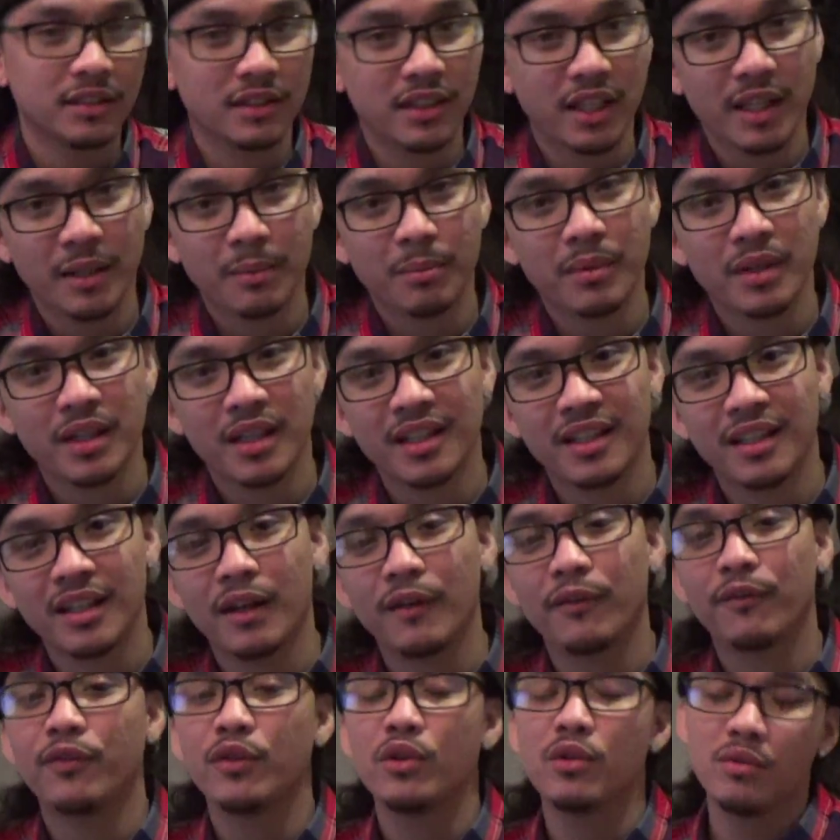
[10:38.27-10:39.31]
Like, man,
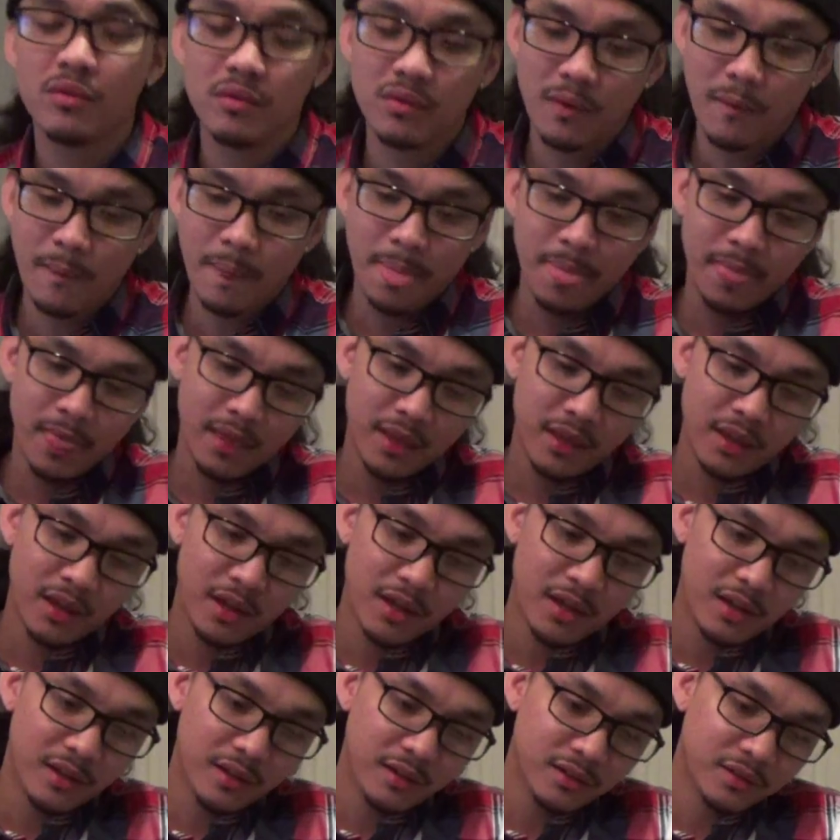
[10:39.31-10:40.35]
if you,
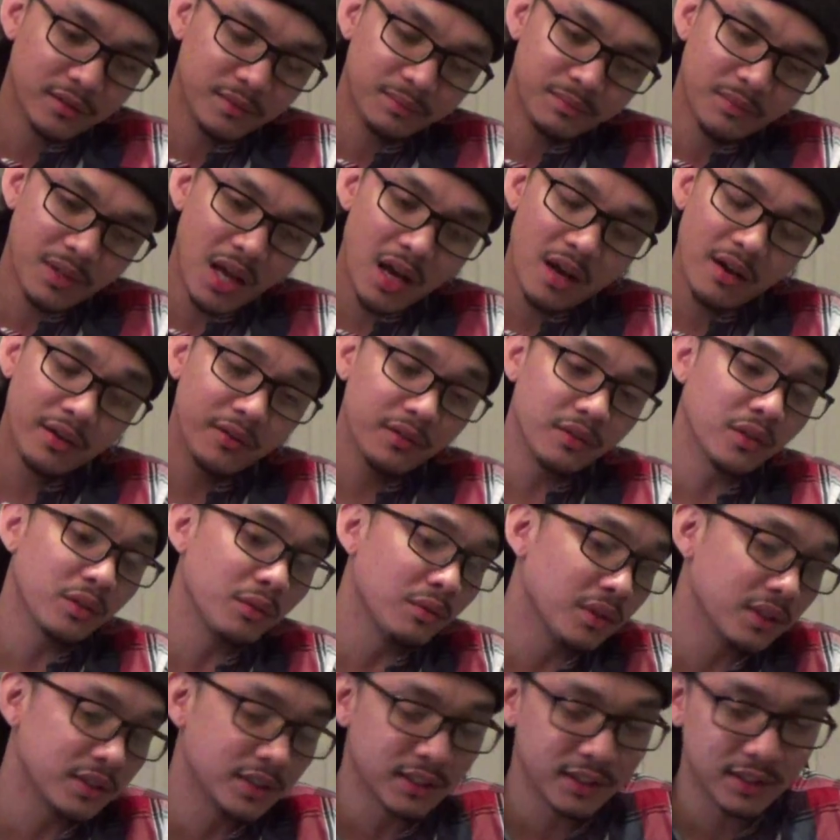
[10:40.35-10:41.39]
I don't even know
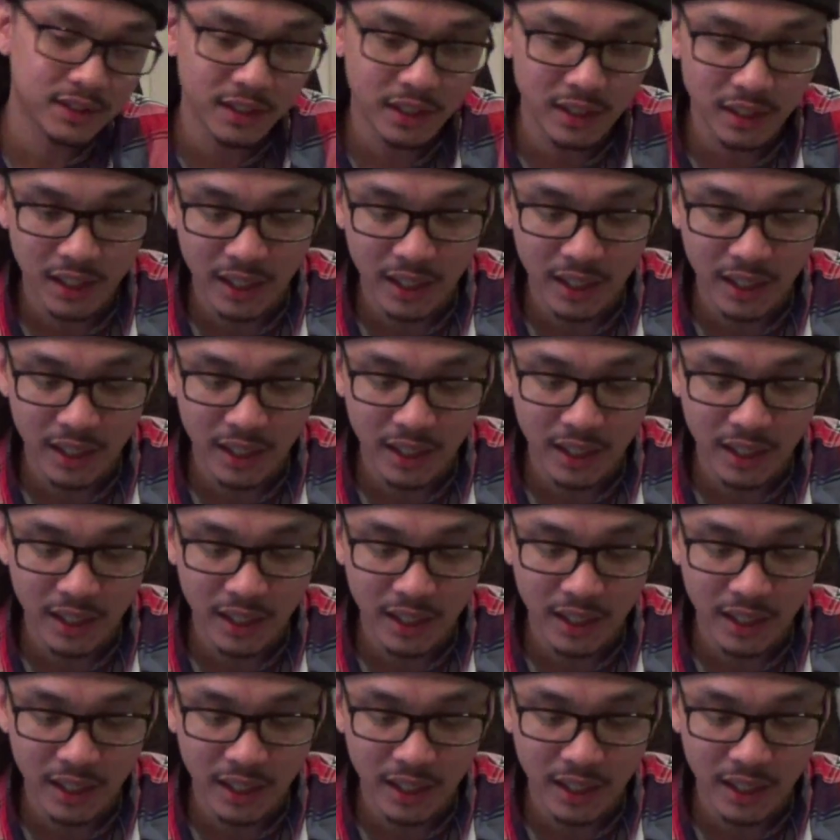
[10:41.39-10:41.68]
what to say.